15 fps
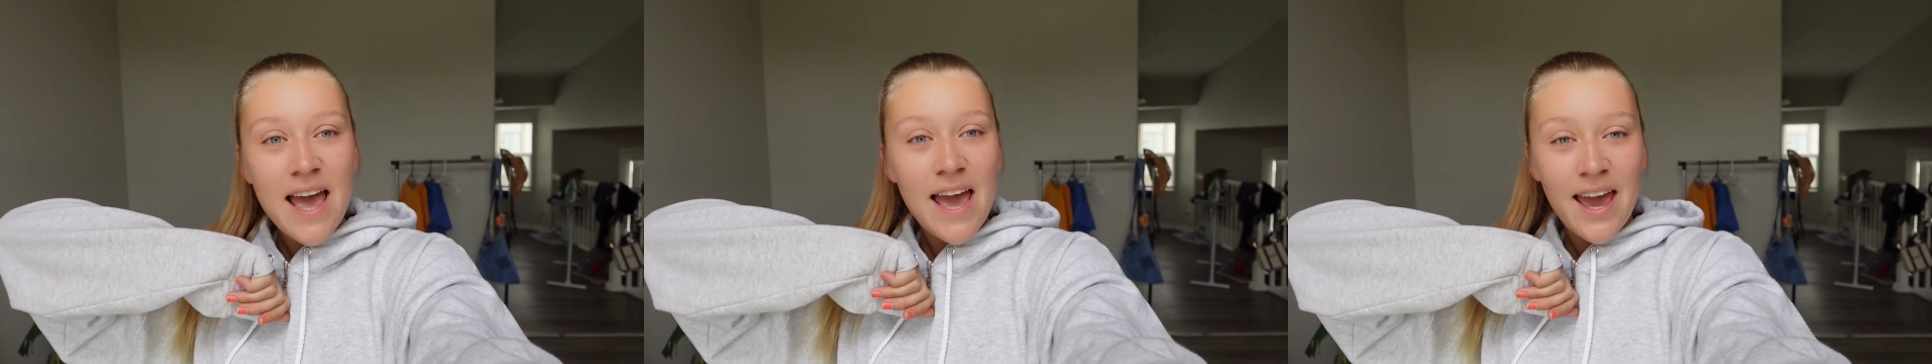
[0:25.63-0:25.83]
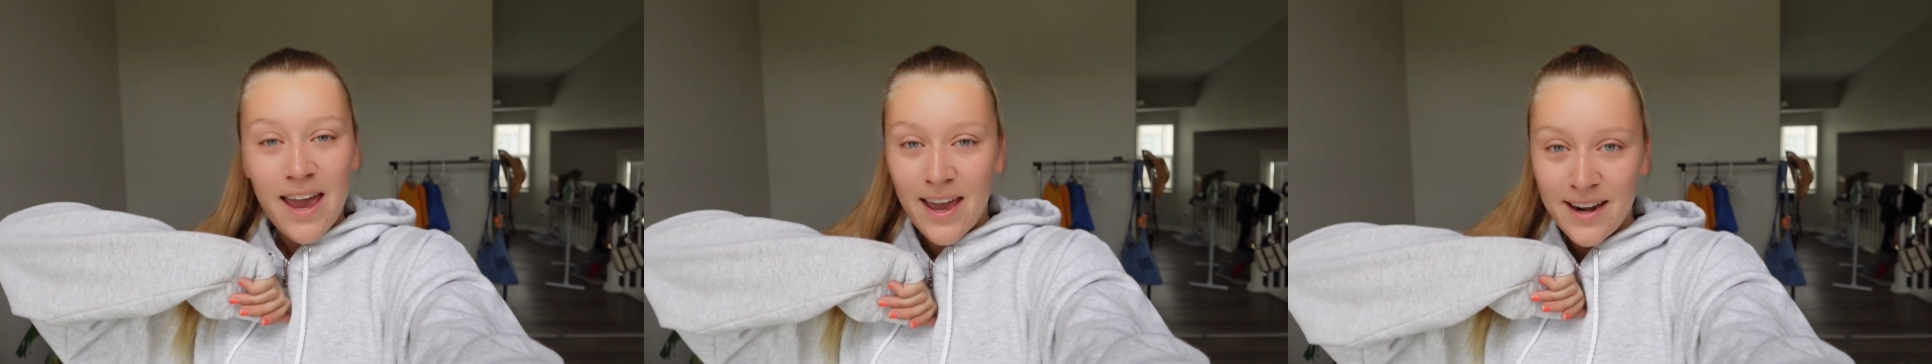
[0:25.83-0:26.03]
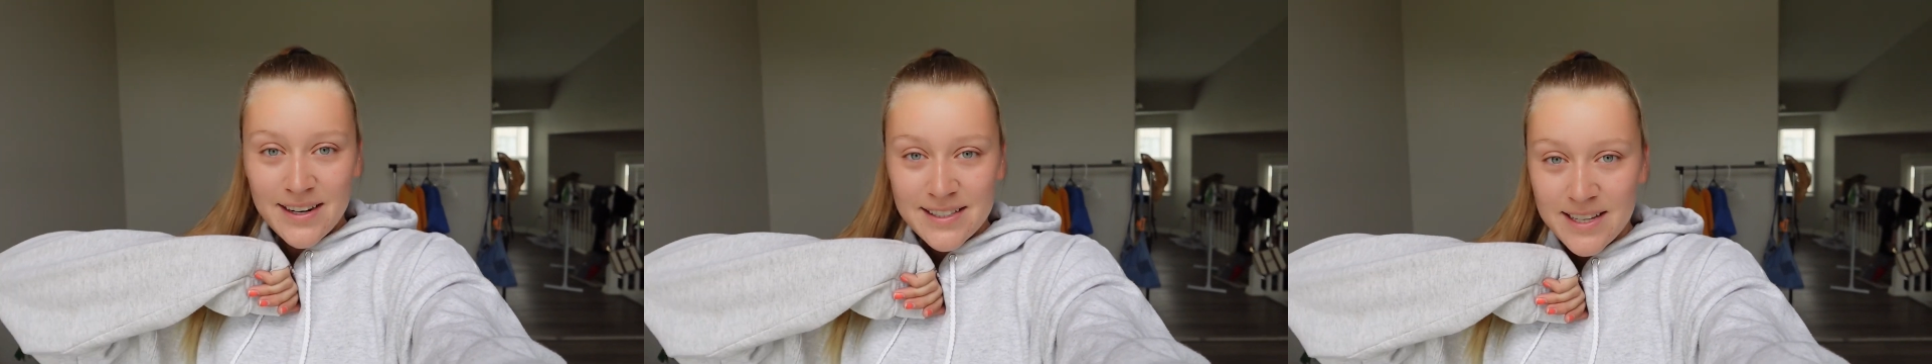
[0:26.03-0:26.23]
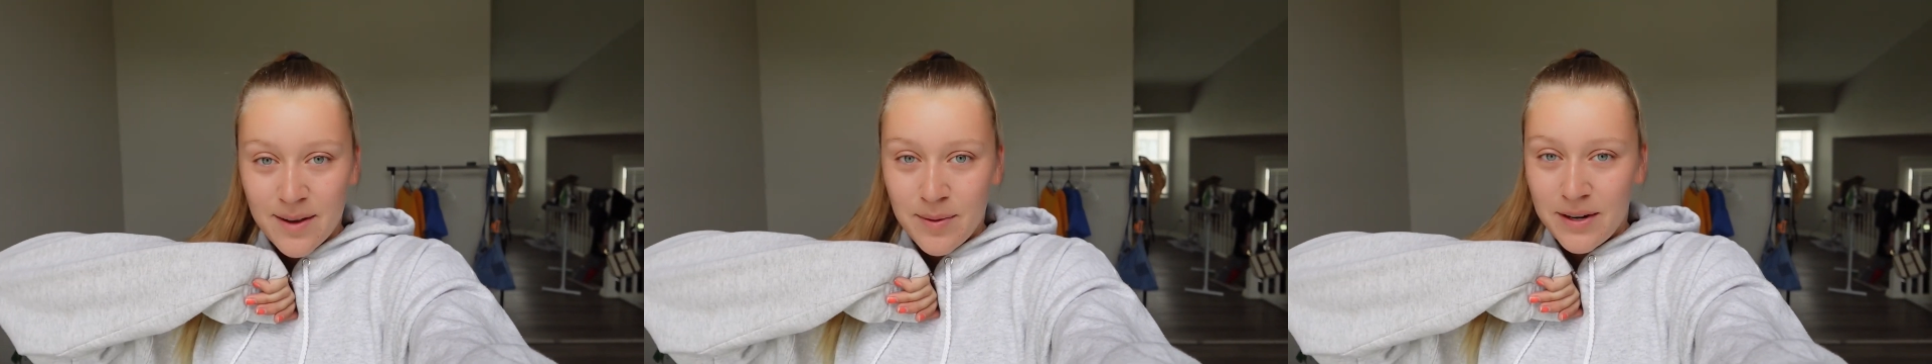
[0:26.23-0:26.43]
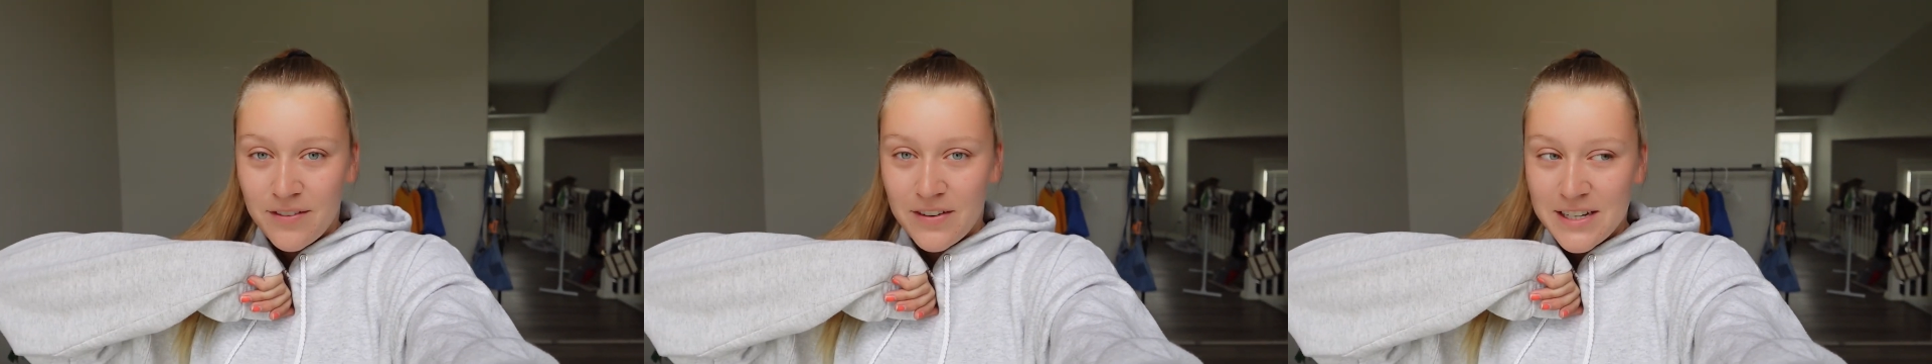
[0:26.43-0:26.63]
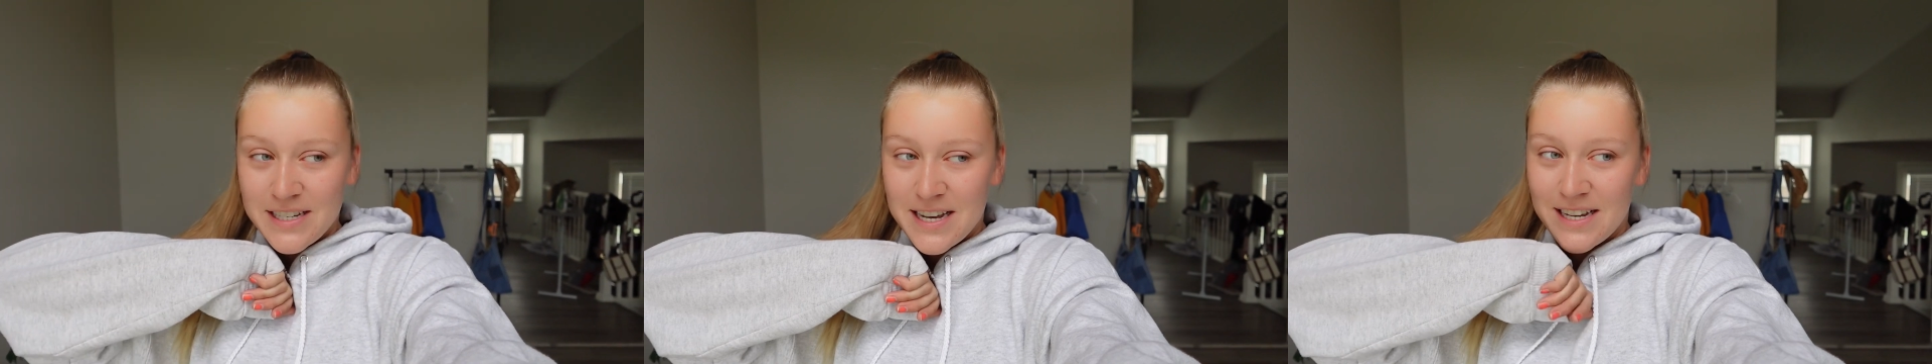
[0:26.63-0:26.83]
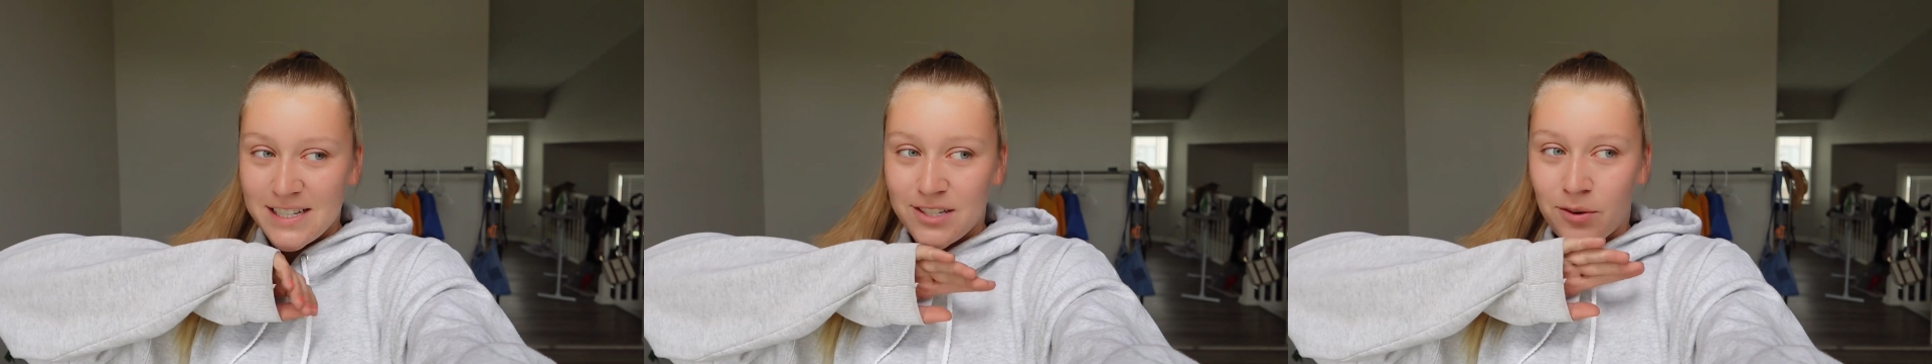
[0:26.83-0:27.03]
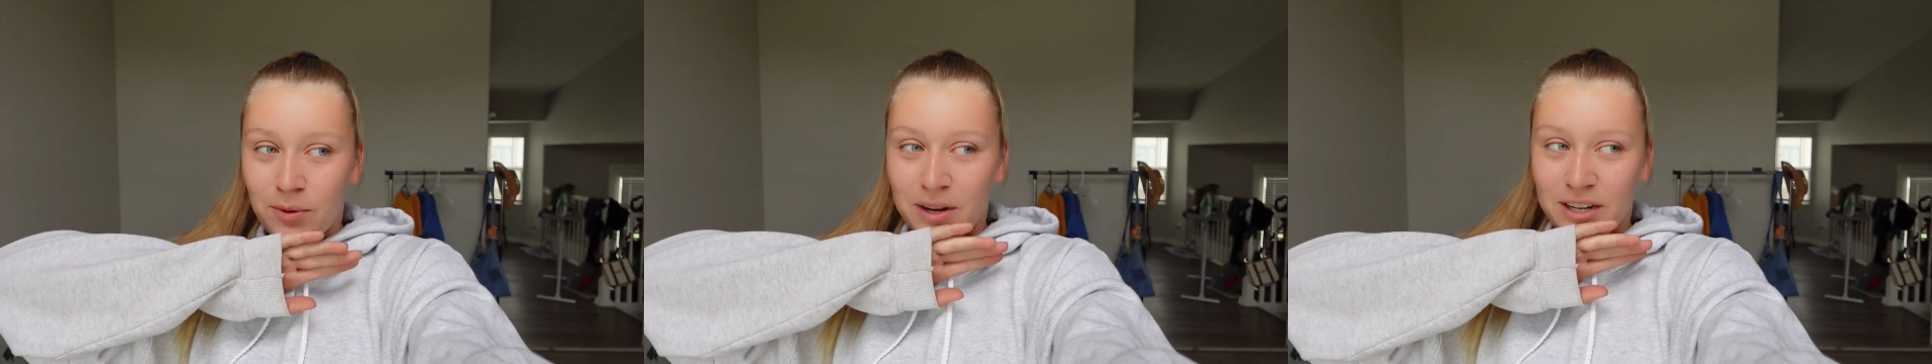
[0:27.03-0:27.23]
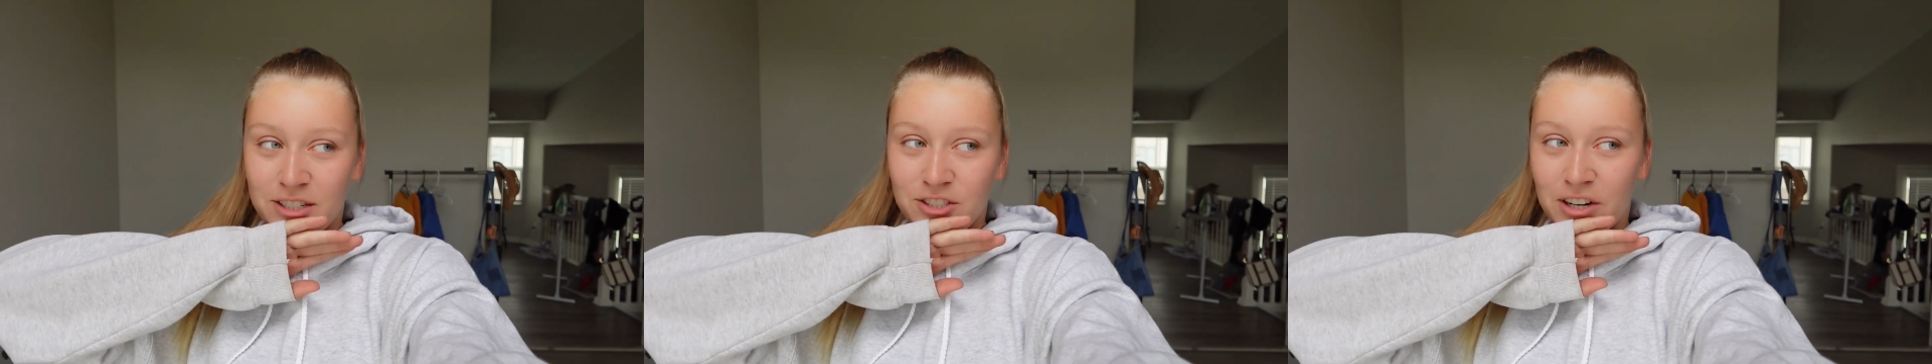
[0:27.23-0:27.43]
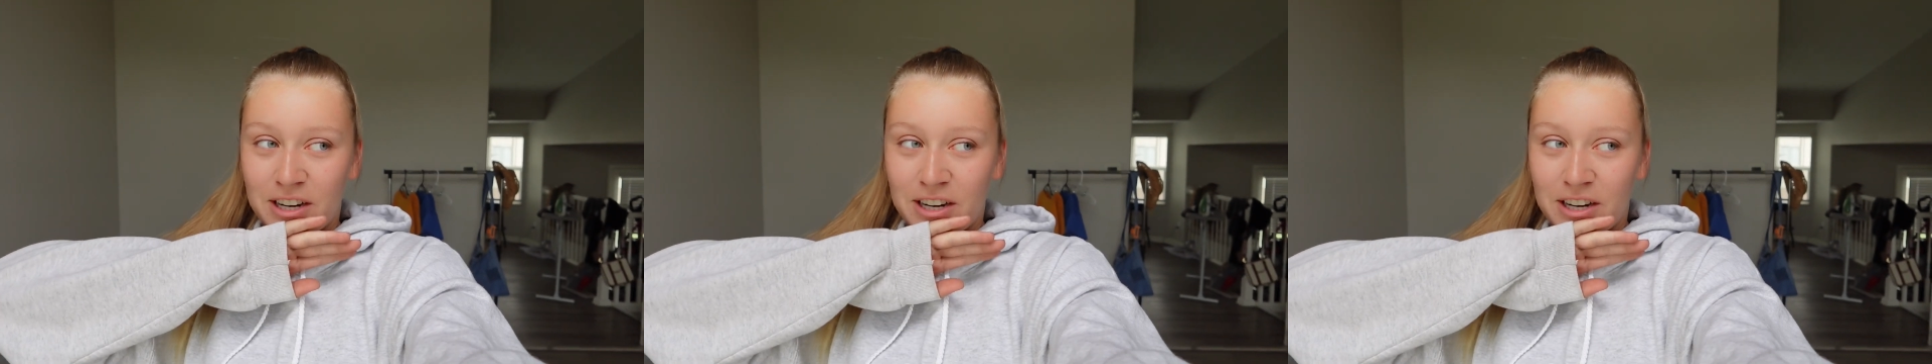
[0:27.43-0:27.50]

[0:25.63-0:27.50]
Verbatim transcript: Hannah's coming to visit, so we're gonna try